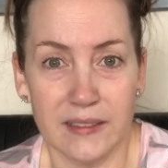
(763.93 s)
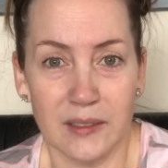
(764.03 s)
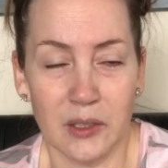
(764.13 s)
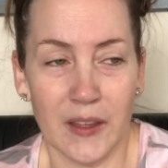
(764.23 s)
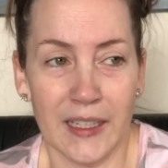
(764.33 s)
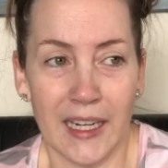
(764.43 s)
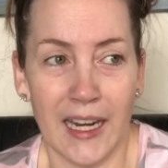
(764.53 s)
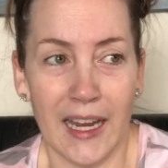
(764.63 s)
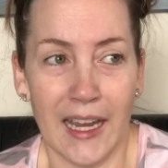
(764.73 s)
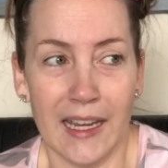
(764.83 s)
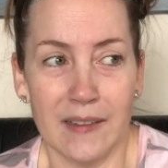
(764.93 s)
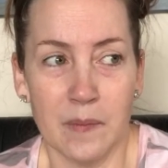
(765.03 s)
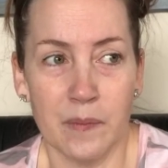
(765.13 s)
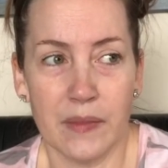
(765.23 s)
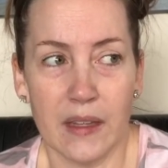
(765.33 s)
or that I ate
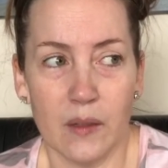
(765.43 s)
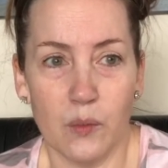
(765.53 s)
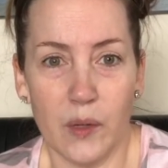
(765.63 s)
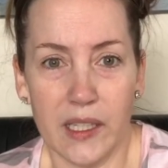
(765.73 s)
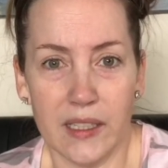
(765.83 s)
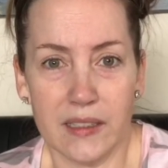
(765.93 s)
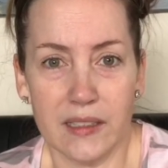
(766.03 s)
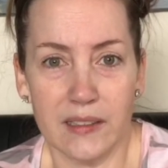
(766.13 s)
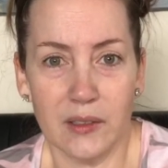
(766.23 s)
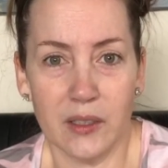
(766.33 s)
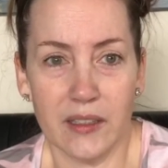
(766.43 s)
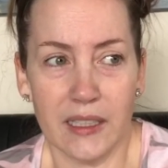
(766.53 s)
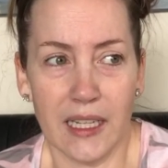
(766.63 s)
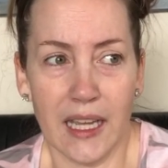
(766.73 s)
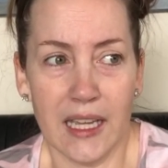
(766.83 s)
wheat, or that
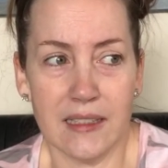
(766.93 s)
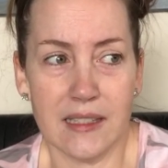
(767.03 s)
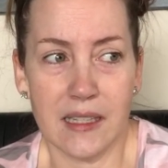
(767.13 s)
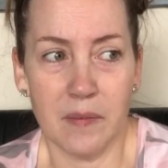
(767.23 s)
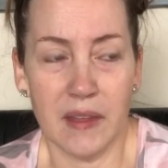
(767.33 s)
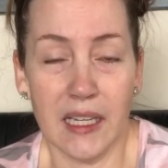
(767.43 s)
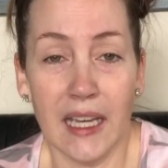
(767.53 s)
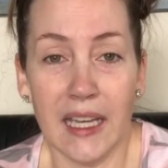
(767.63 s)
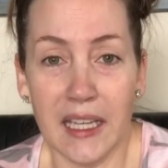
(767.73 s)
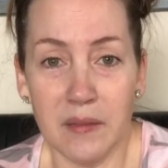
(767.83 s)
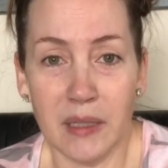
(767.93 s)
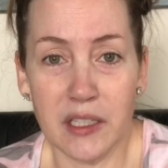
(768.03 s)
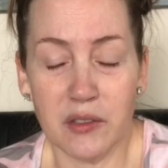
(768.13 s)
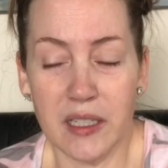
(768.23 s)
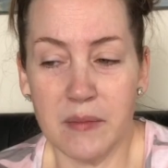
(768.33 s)
I ate something in my
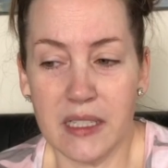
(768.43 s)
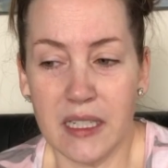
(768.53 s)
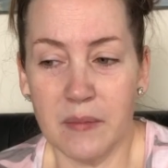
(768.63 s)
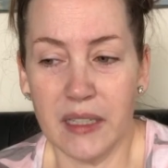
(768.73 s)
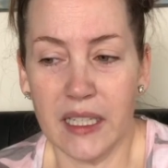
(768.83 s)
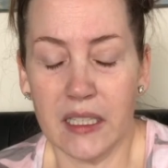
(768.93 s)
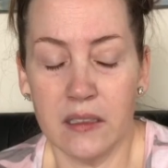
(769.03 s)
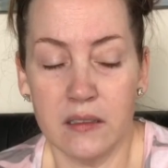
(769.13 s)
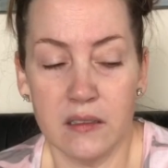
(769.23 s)
dreams, and I'm like,